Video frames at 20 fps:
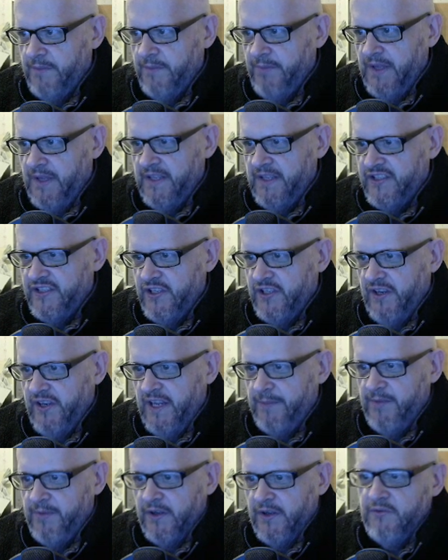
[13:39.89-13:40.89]
bit of the
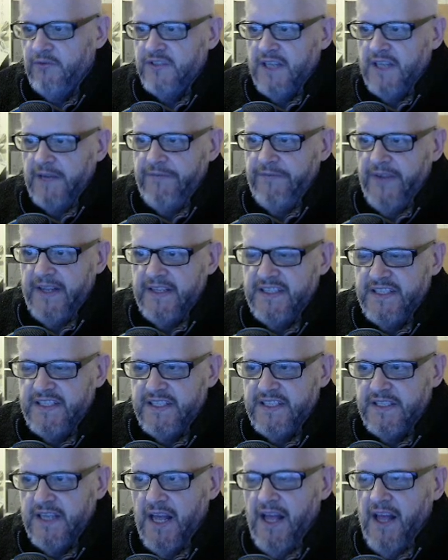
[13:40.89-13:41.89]
circuit, but of course I think this
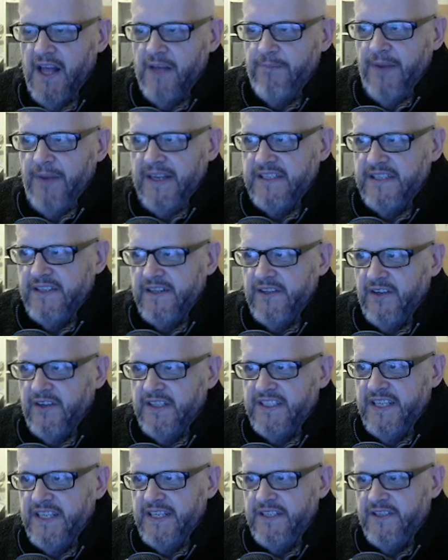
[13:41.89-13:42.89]
is based on the
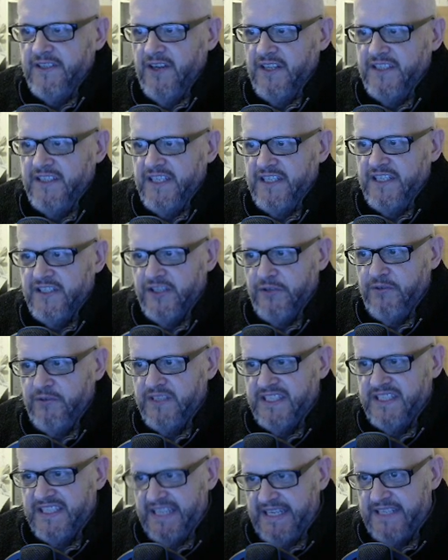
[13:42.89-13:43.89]
1992
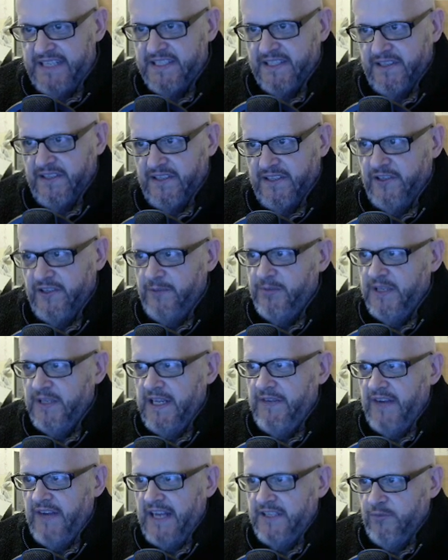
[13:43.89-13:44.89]
season, I do
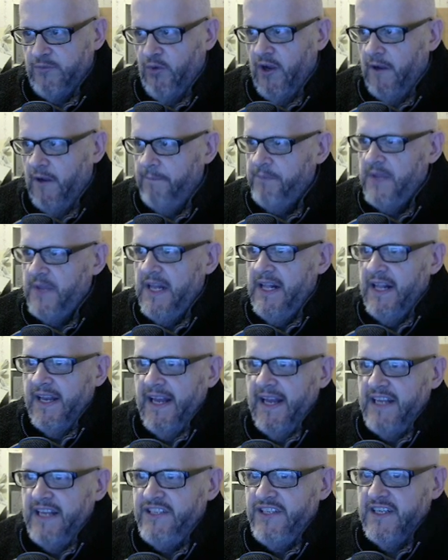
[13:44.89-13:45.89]
believe, as well.
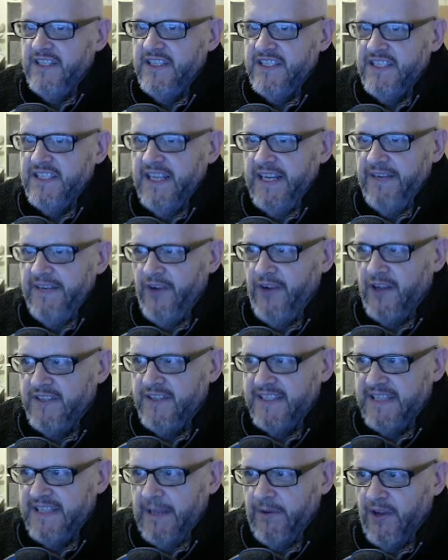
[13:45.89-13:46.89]
Now, as you can see,
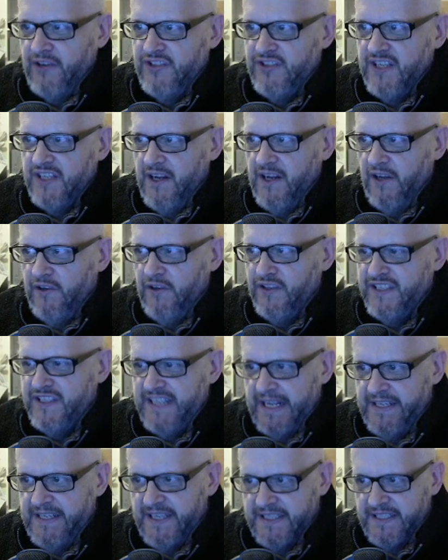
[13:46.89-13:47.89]
fastest lap goes to Carlos
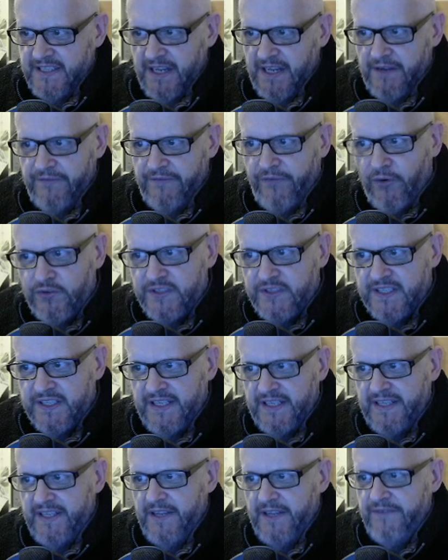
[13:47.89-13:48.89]
Sanchez. Now,
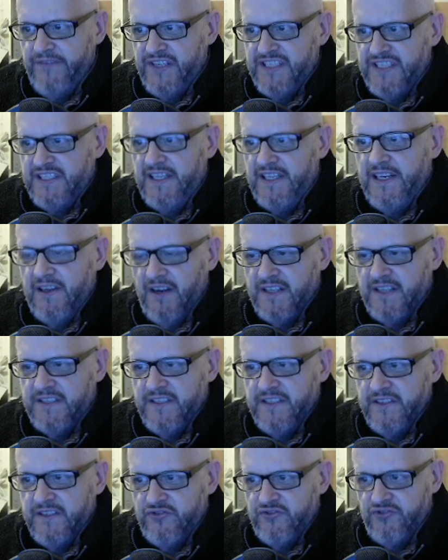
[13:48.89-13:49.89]
unfortunately, the officially
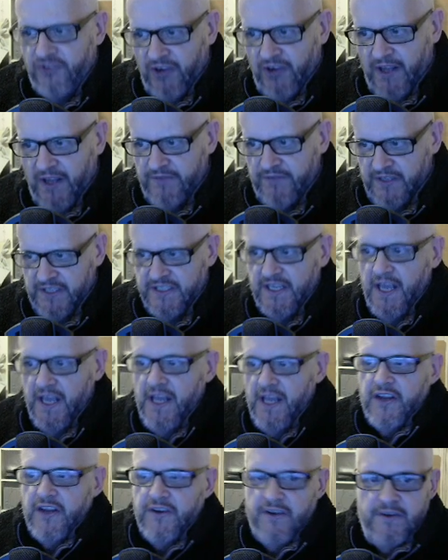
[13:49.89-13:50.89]
licensed drivers
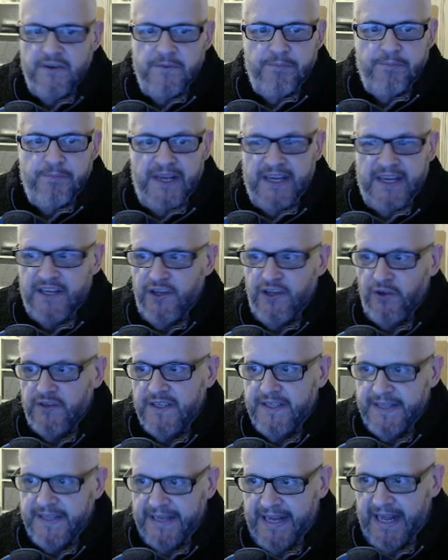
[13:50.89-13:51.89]
couldn't be
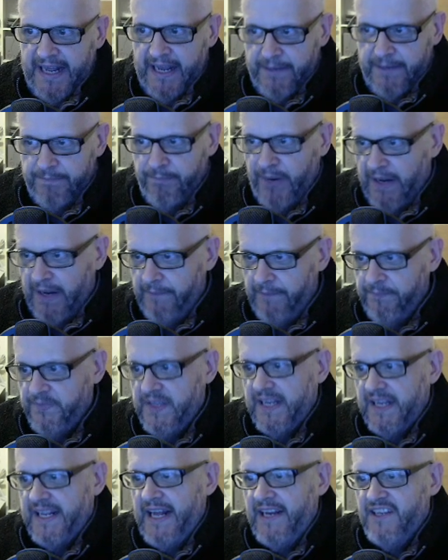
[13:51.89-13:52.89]
included in the game, but
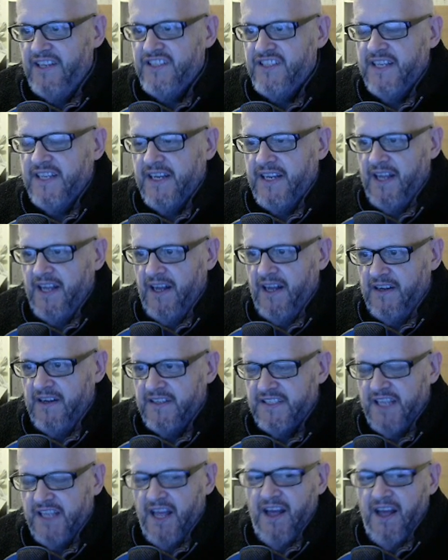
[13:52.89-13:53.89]
the colours of the
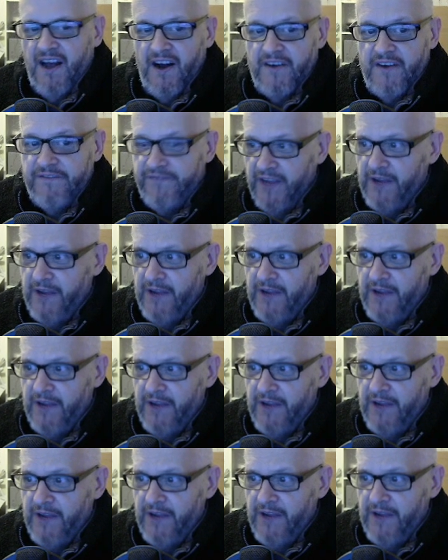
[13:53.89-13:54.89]
cars are very
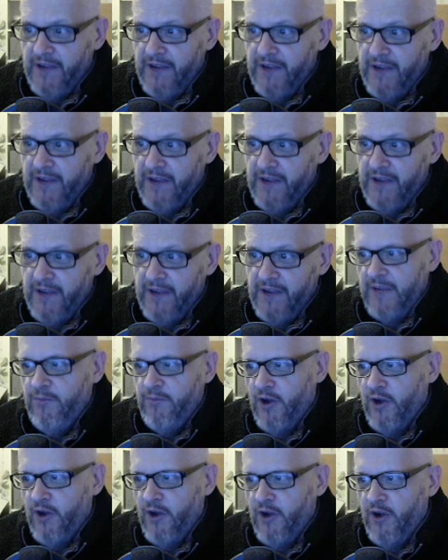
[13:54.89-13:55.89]
accurate to what they
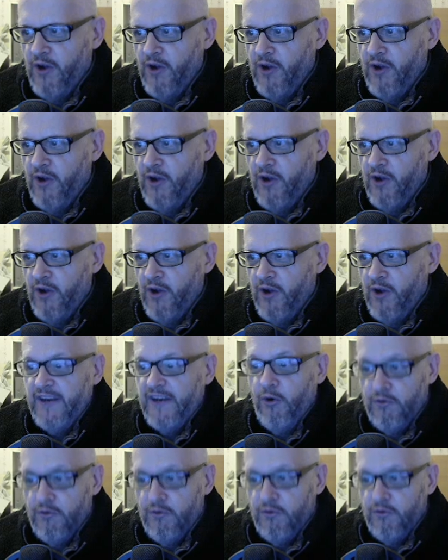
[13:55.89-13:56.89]
were in real life, and
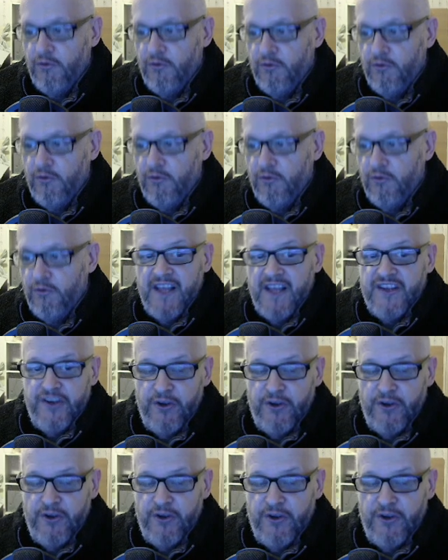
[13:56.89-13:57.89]
also
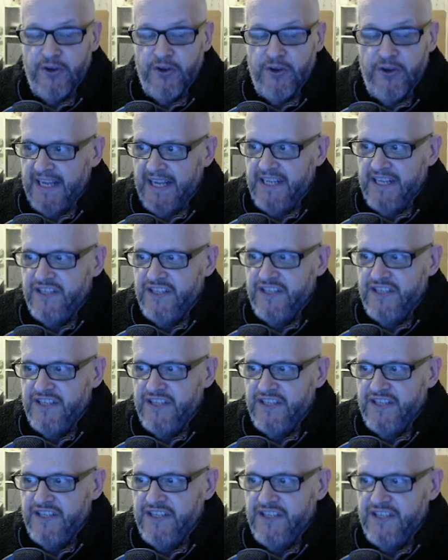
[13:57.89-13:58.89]
you could change
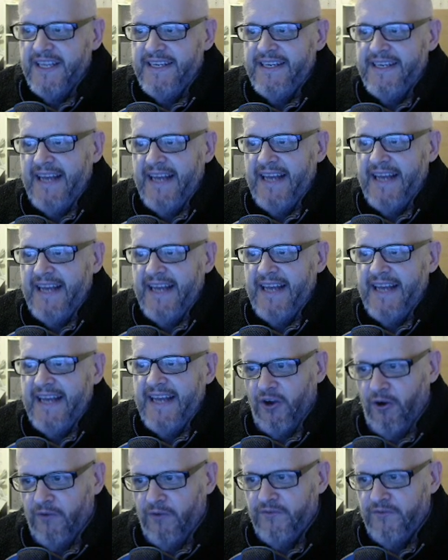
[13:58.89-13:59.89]
all the names
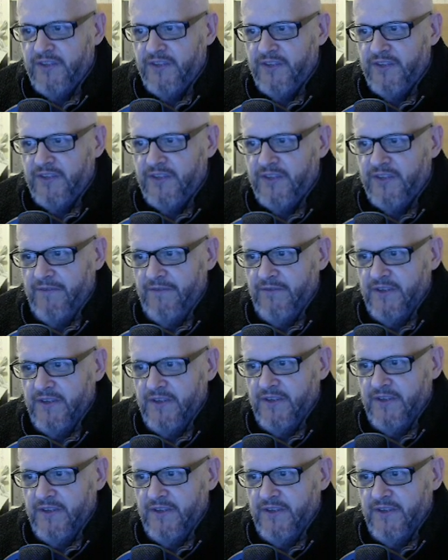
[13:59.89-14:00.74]
of the drivers